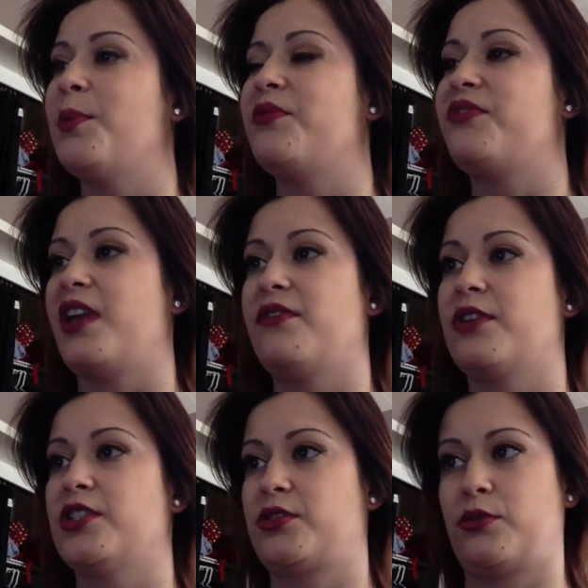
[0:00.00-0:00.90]
Favorite
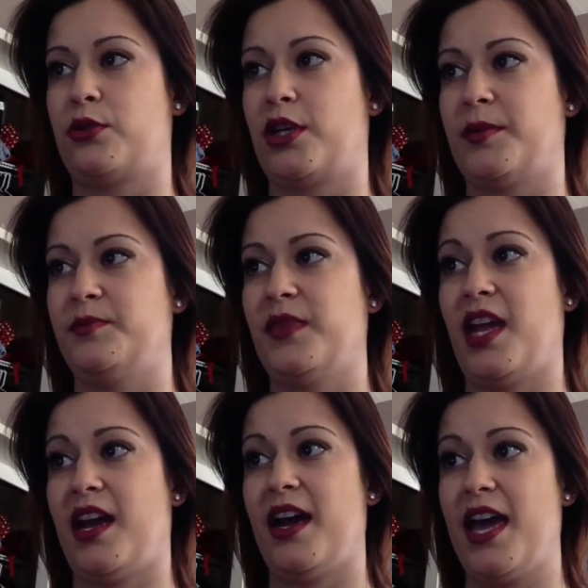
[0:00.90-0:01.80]
chore.
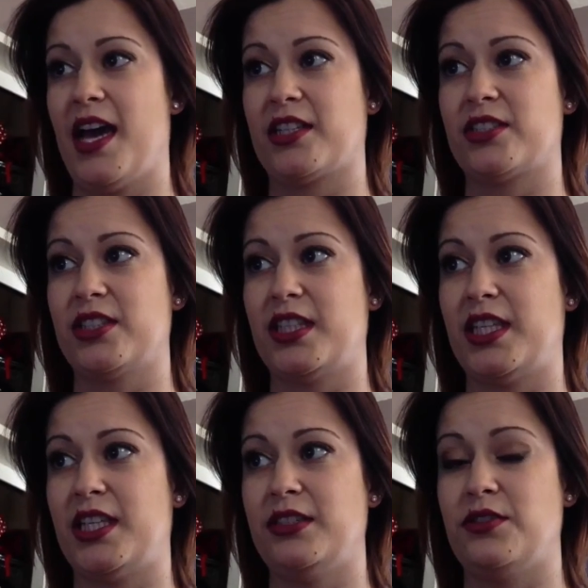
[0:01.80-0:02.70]
I
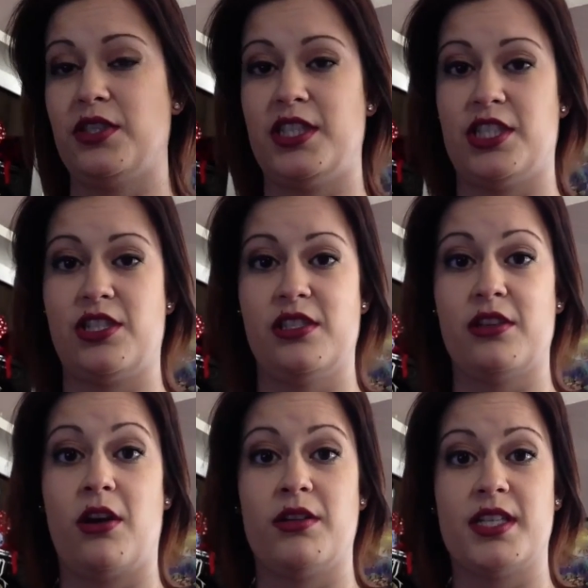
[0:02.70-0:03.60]
actually do the dishes
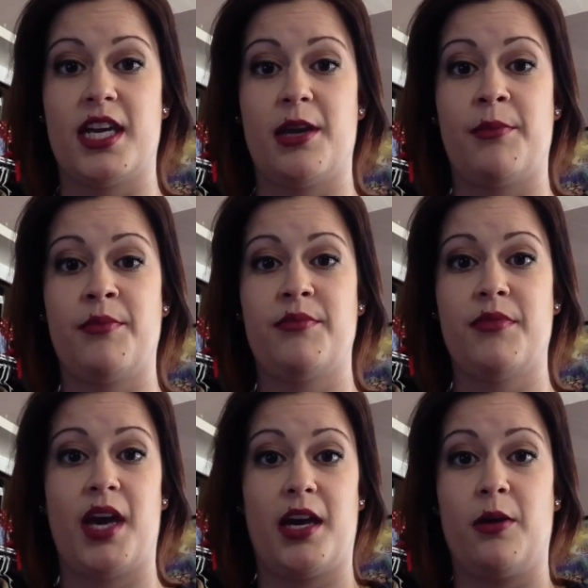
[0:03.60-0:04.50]
all the time.
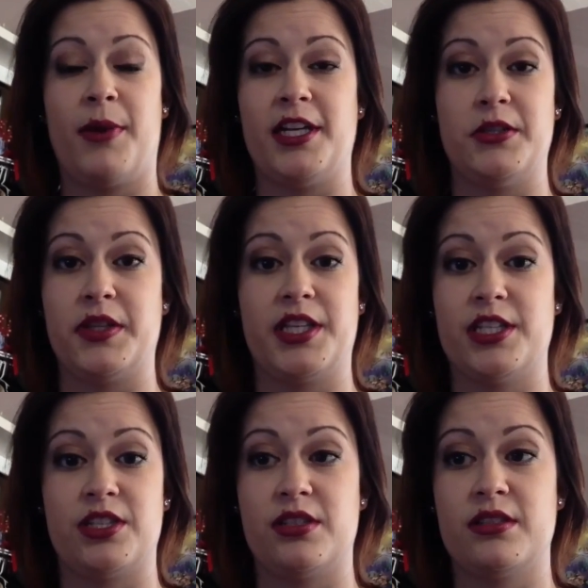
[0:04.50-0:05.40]
I don't mind doing the
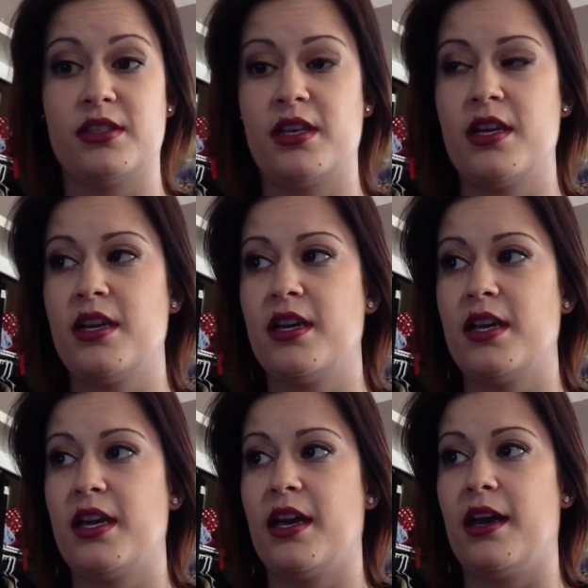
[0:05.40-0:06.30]
dishes.
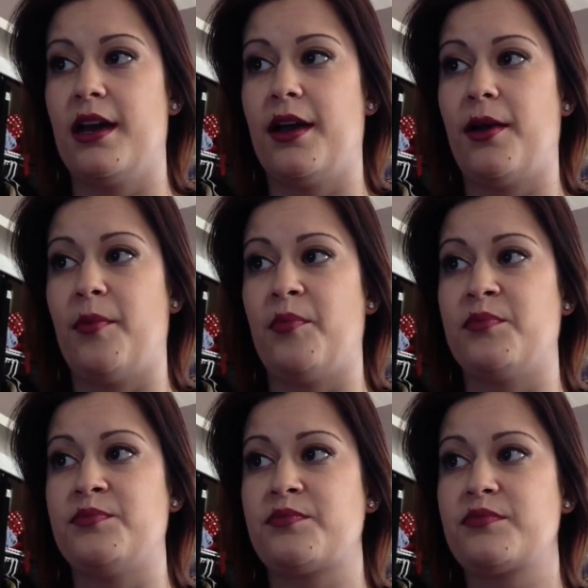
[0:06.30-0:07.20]
I
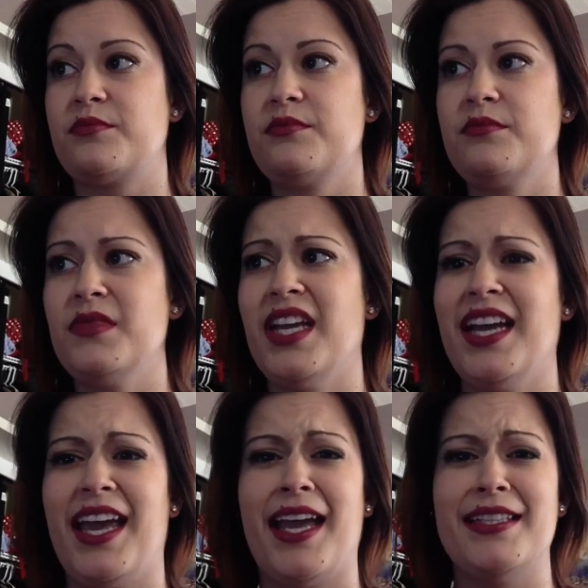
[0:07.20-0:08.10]

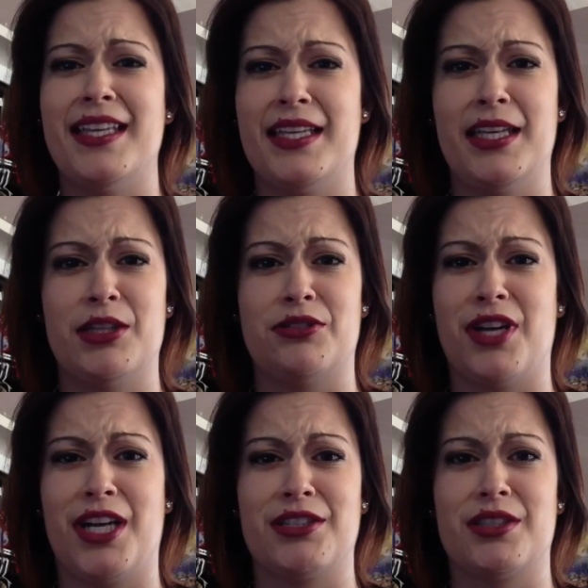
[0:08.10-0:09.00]
hate taking out the
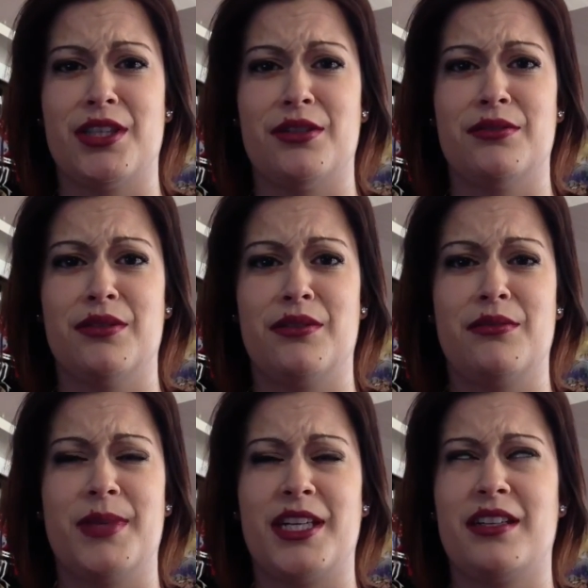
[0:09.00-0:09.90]
trash though. Oh
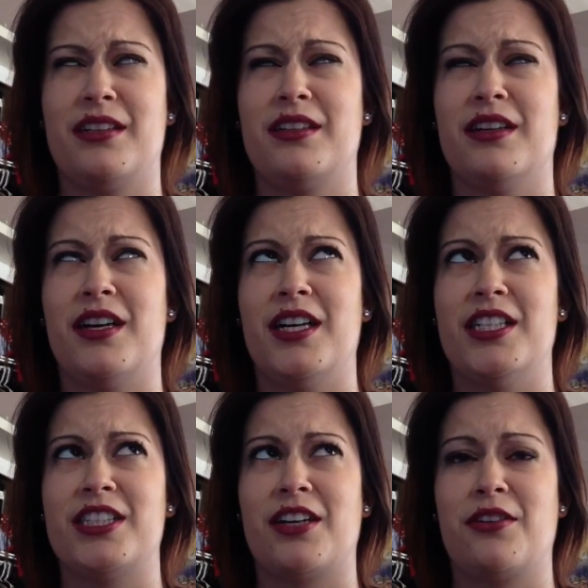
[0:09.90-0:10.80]
my
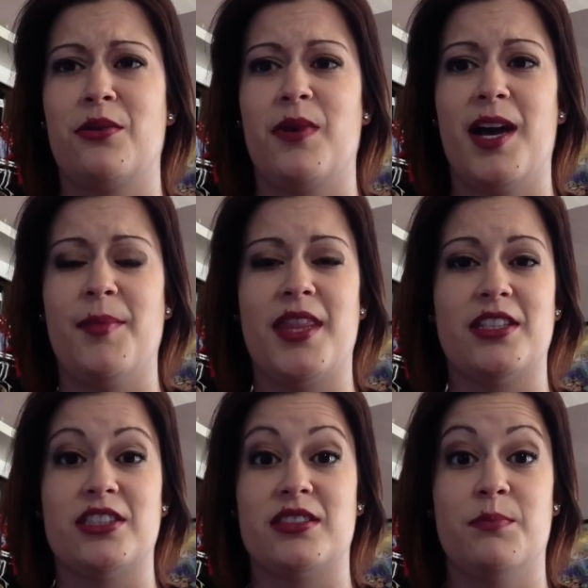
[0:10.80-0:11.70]
gosh, I don't know why, but that
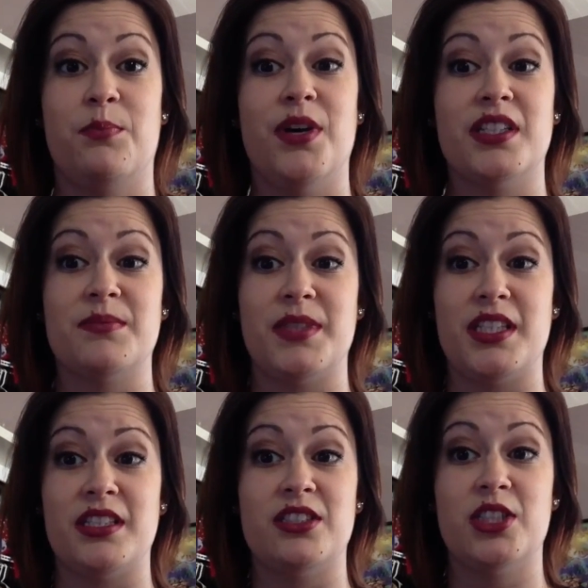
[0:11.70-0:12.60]
just bugs me
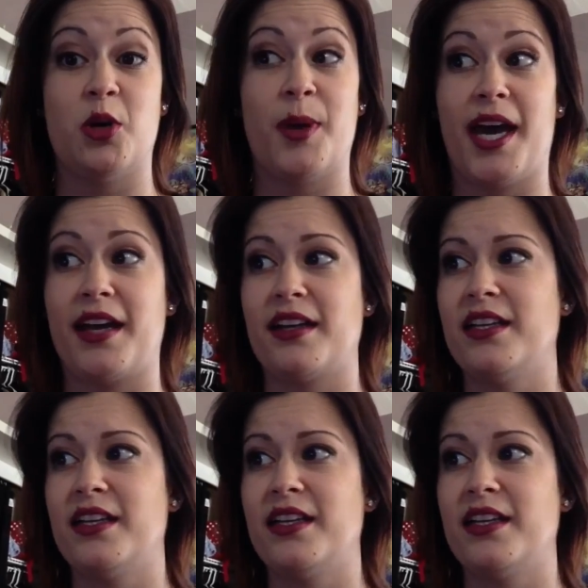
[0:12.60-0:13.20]
so bad.